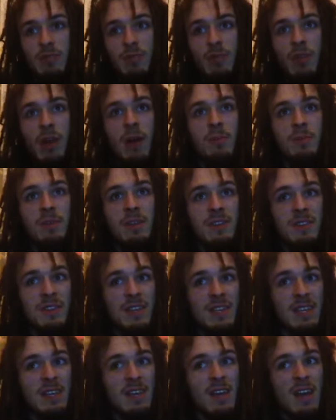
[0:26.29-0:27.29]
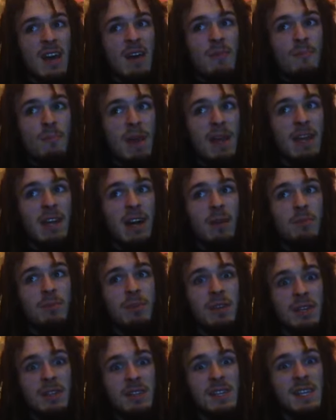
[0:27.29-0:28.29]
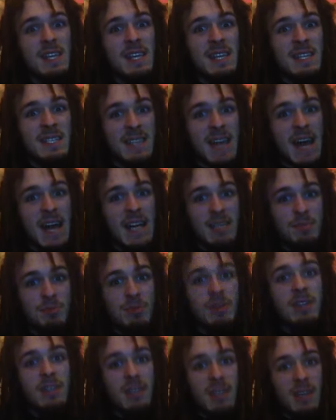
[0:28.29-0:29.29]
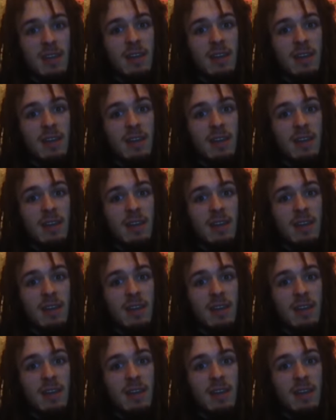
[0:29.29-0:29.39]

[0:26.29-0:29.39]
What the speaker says: may not be at the exact peak,